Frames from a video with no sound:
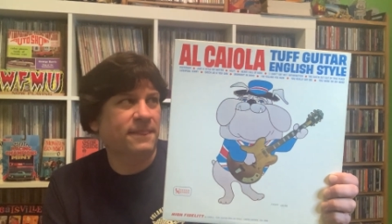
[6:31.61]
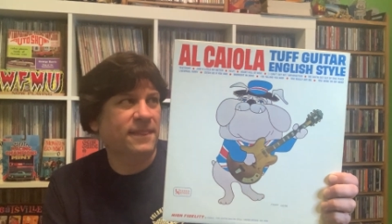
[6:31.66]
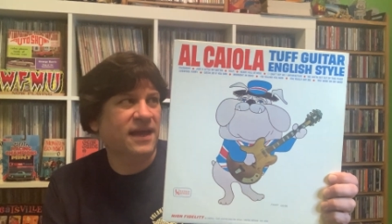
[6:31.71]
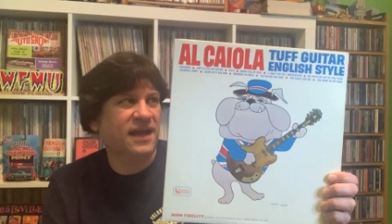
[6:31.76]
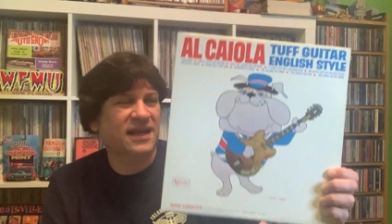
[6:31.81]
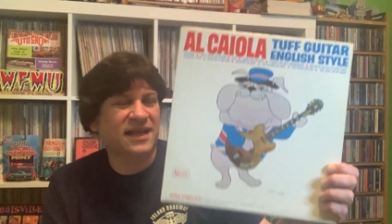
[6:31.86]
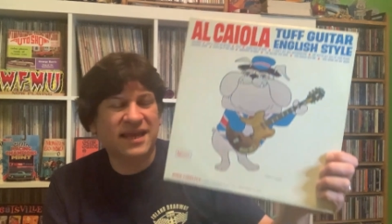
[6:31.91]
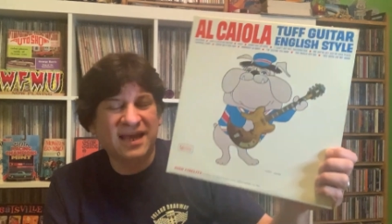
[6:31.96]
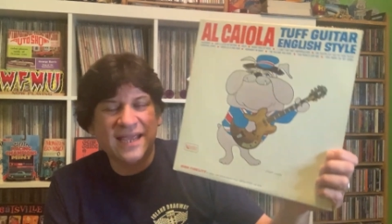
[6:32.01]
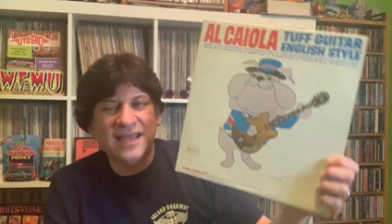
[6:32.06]
I
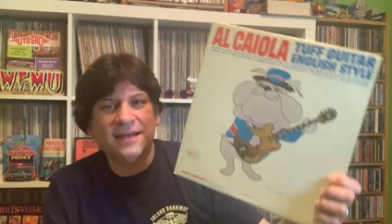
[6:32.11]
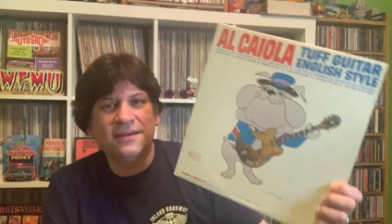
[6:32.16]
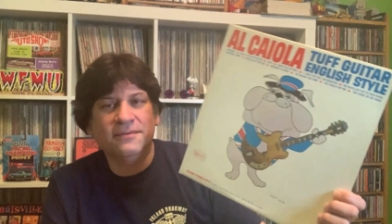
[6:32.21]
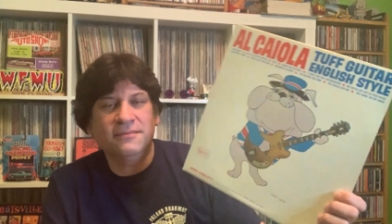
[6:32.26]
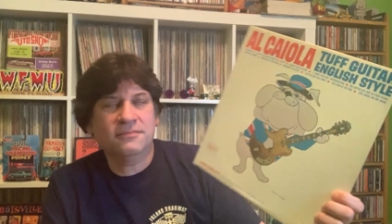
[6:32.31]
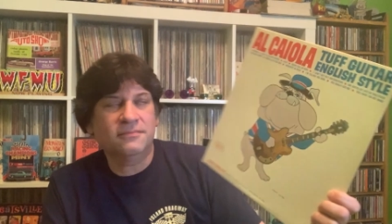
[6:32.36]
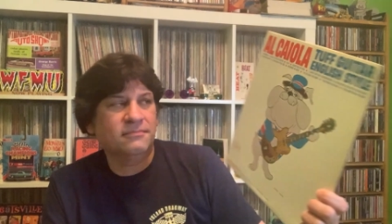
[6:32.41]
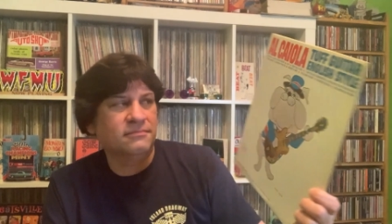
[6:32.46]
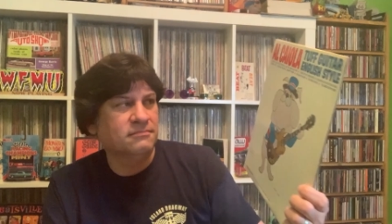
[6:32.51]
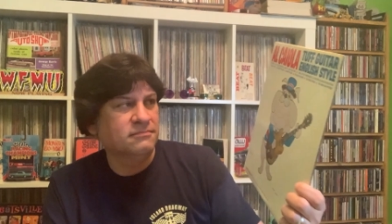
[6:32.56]
can't
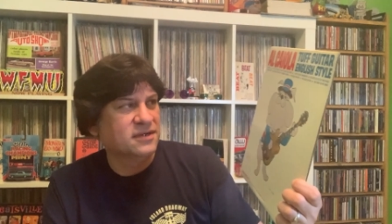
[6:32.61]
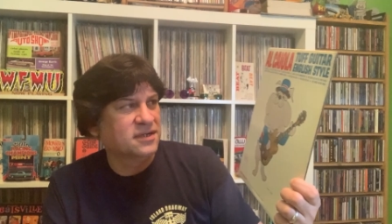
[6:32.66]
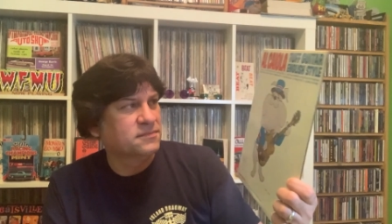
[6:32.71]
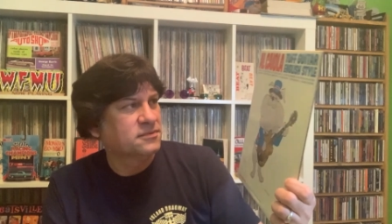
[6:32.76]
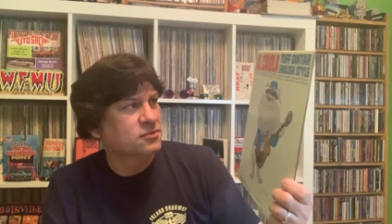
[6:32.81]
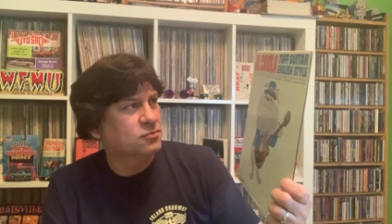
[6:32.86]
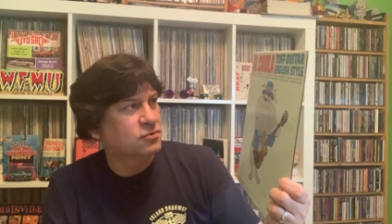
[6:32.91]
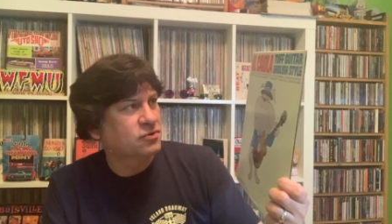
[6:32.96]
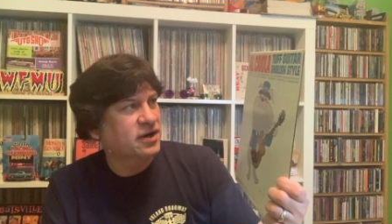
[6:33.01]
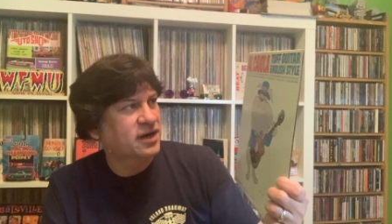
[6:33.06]

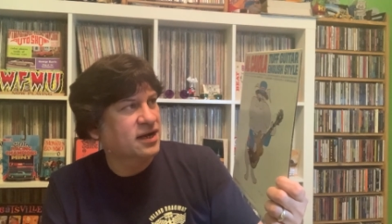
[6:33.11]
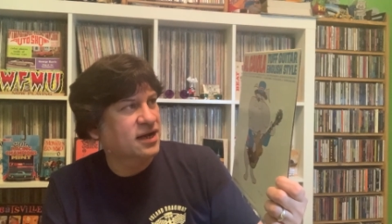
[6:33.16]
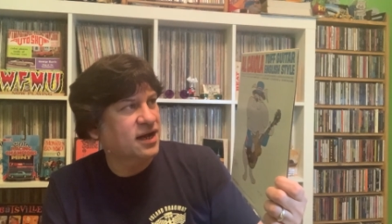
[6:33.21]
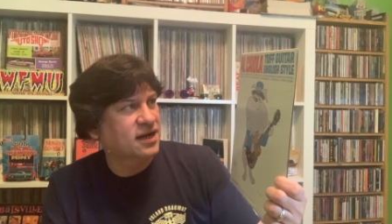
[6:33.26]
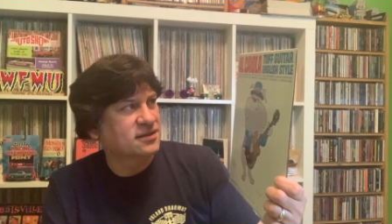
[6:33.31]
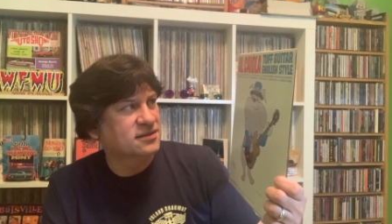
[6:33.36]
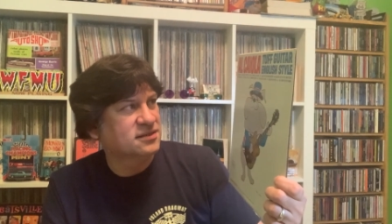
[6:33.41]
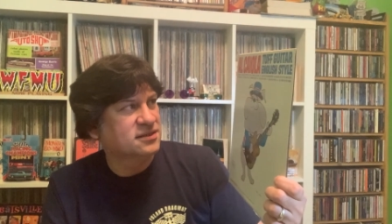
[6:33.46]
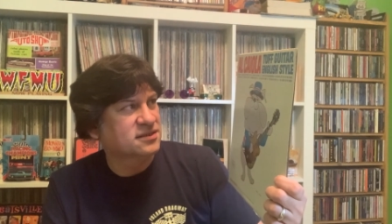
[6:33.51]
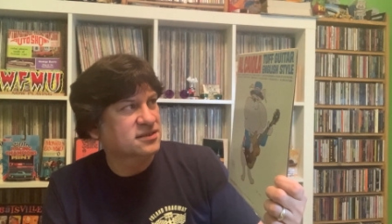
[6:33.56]
remember where I
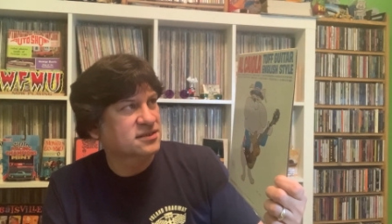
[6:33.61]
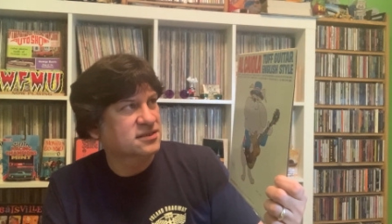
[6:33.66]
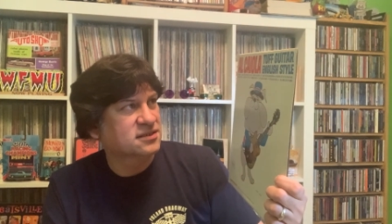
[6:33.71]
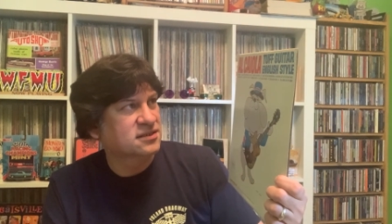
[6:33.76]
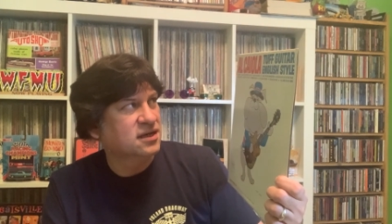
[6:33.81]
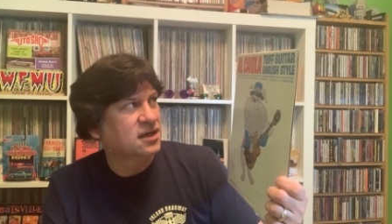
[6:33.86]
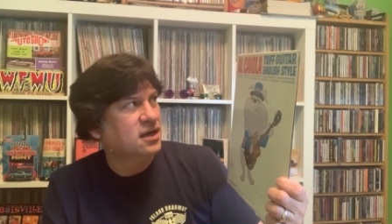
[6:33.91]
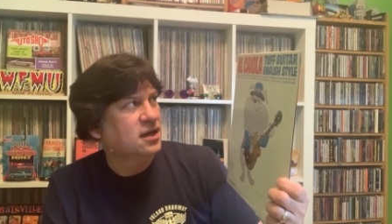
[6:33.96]
got this.